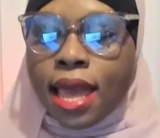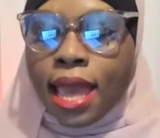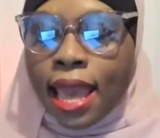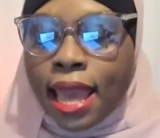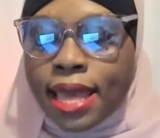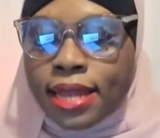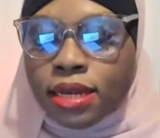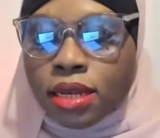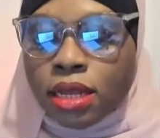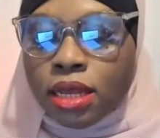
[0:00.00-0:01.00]

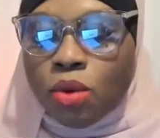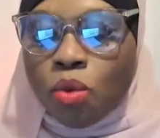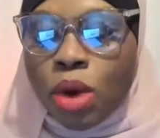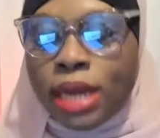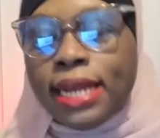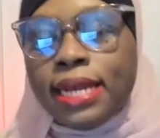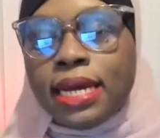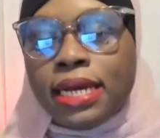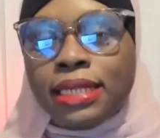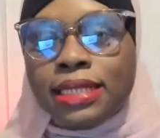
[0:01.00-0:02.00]
And what it
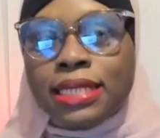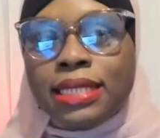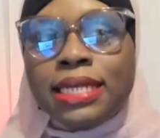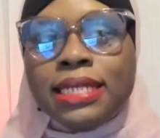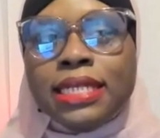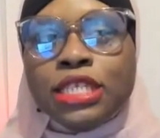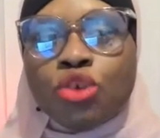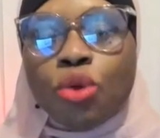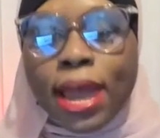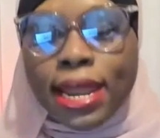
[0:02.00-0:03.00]
does is it
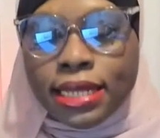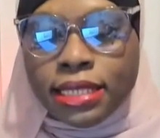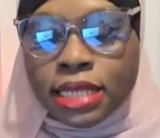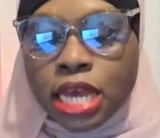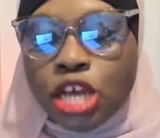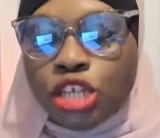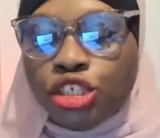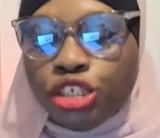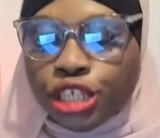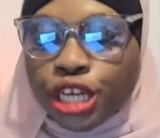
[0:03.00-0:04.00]
discredits
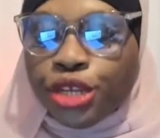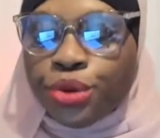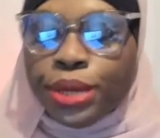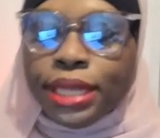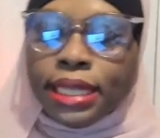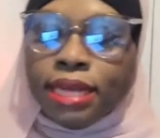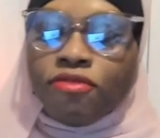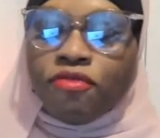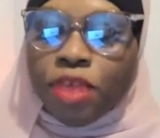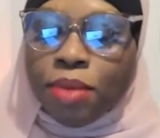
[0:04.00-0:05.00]
genuinely
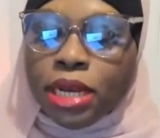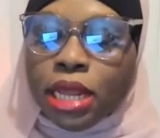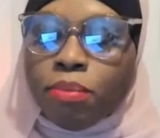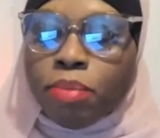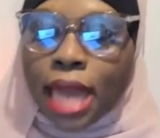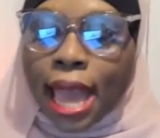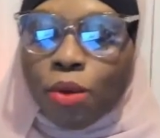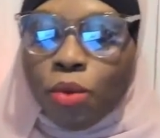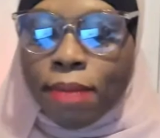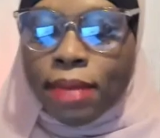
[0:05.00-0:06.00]
feminine
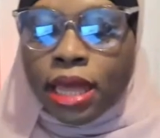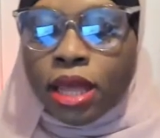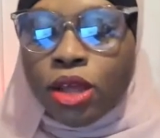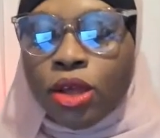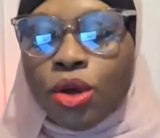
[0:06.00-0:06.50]
Black women